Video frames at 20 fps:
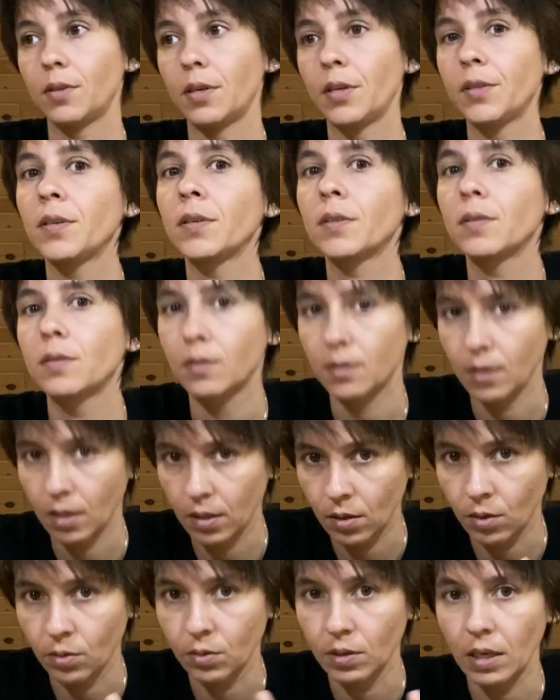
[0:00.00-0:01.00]
I think
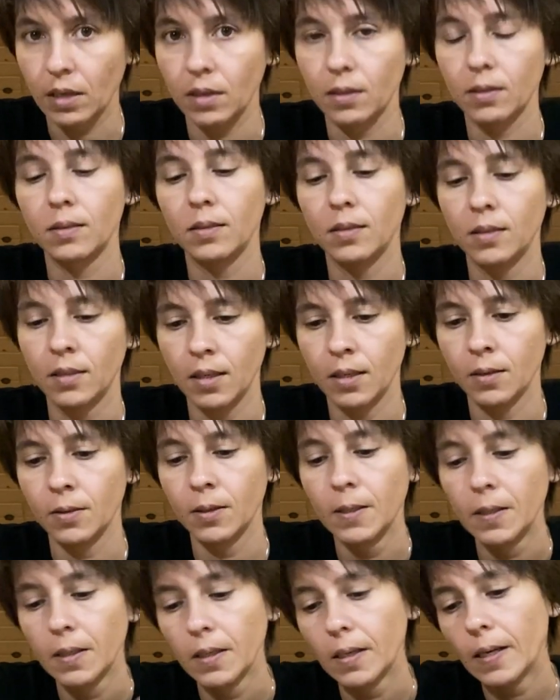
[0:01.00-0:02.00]
they know that, you know.